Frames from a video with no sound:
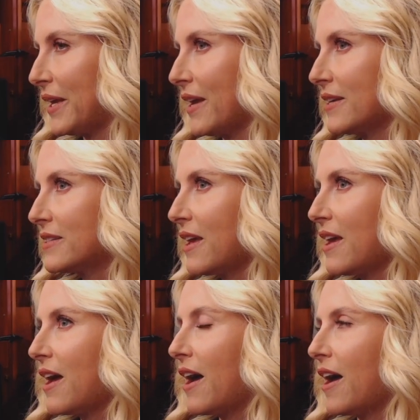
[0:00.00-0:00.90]
is.
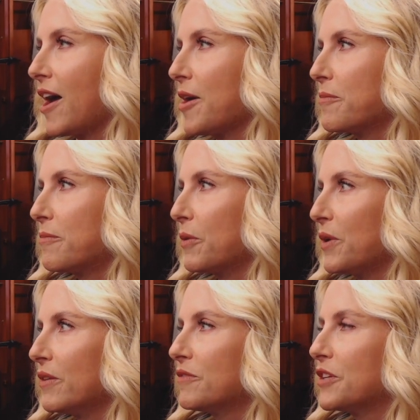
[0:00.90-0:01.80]
But
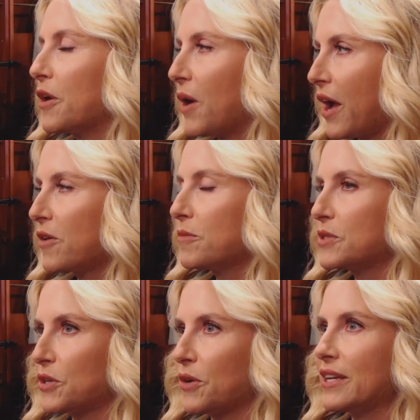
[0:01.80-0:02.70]
we lived in Ohio,
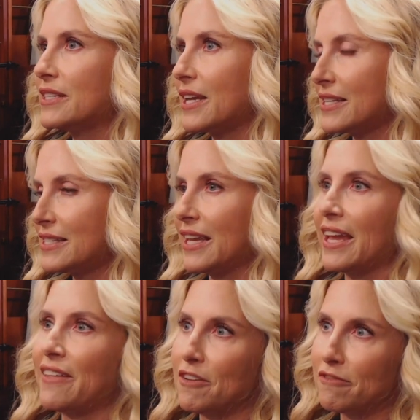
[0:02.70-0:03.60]
Missouri,
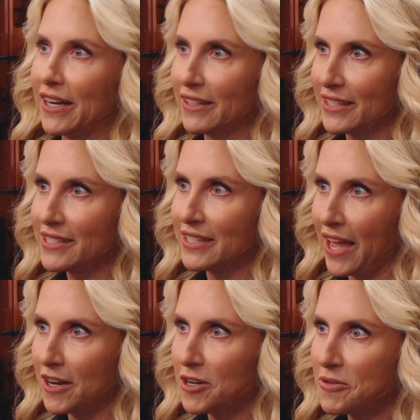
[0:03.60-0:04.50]
Tennessee, and then finally
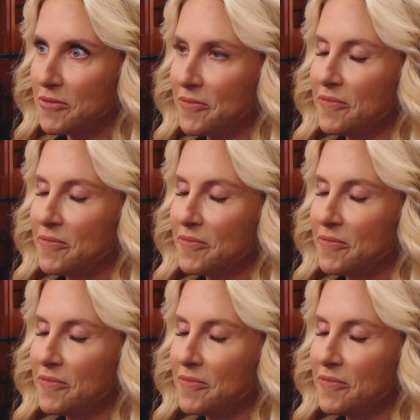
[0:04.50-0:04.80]
Seattle.